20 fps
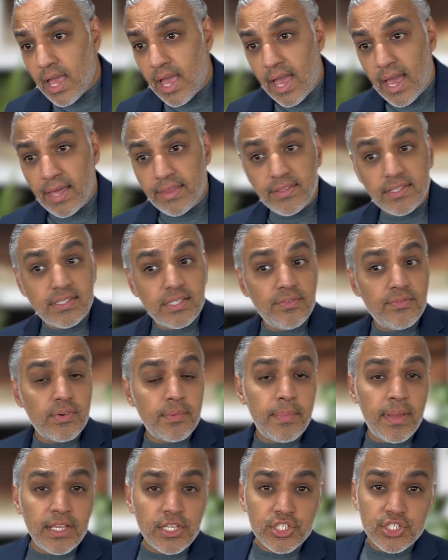And this
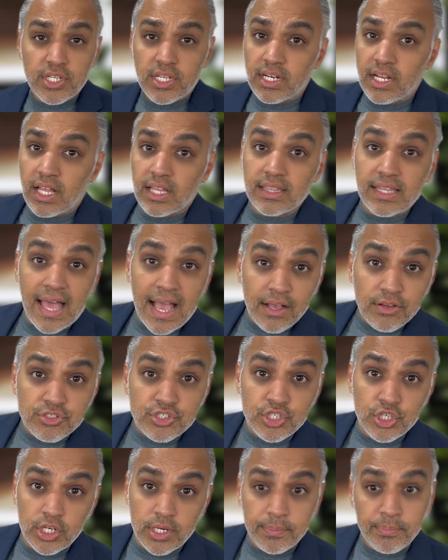information allows
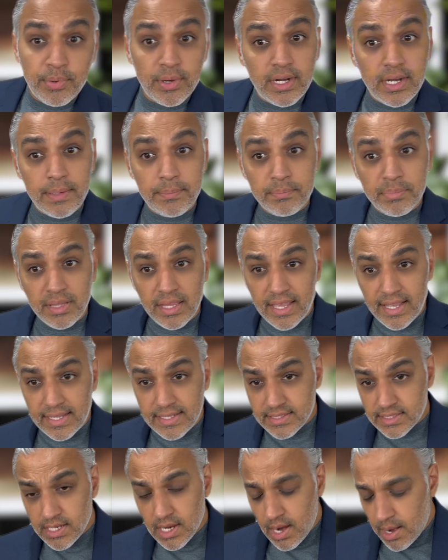you to put in
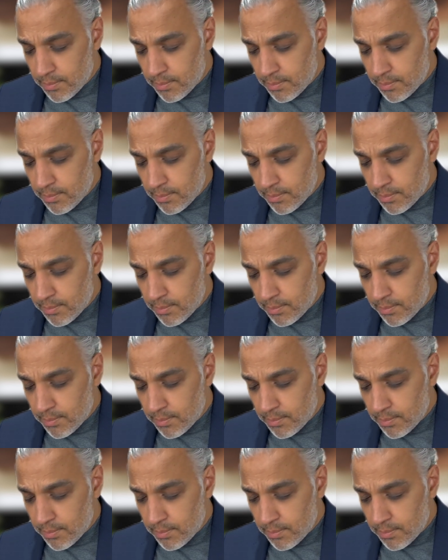place